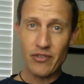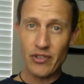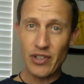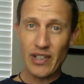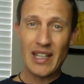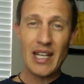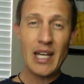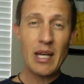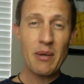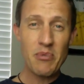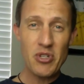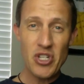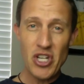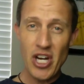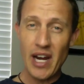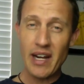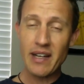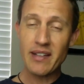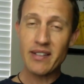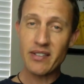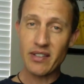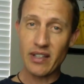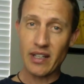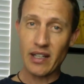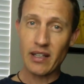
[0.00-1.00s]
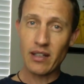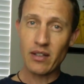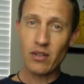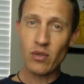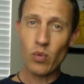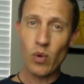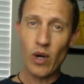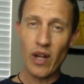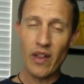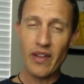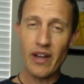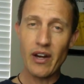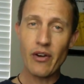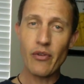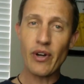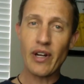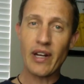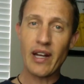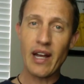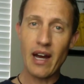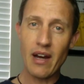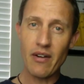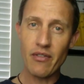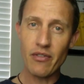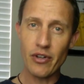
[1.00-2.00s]
to keep chasing while they're
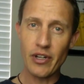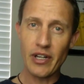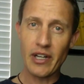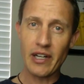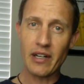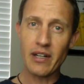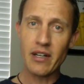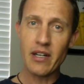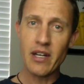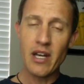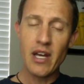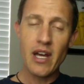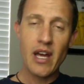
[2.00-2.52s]
recovering.